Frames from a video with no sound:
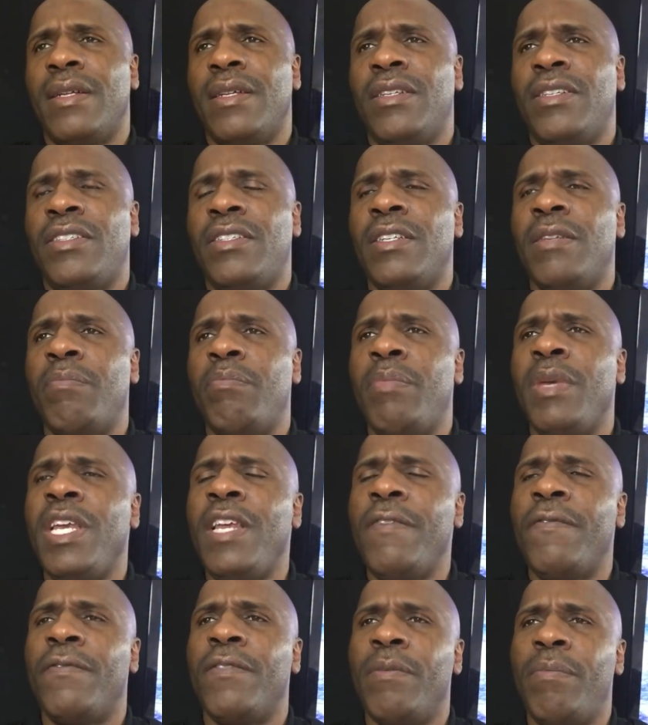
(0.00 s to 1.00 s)
should
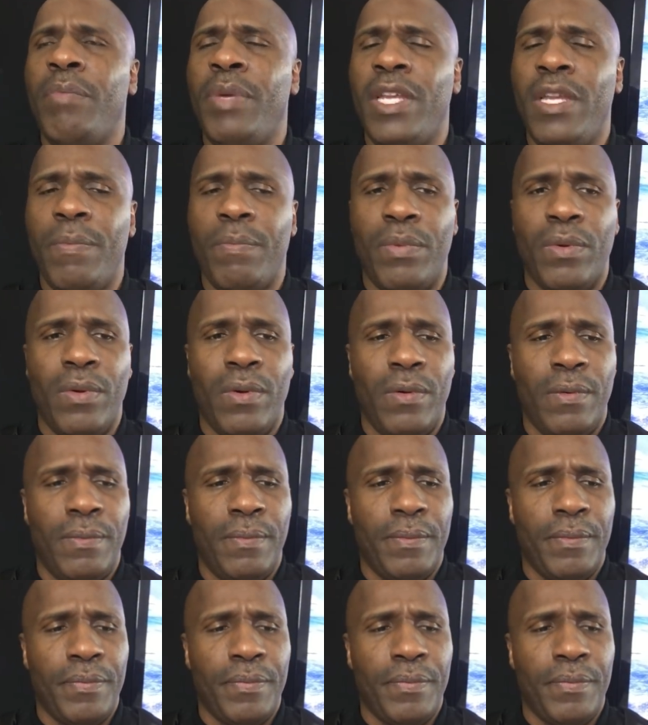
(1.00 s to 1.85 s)
be for people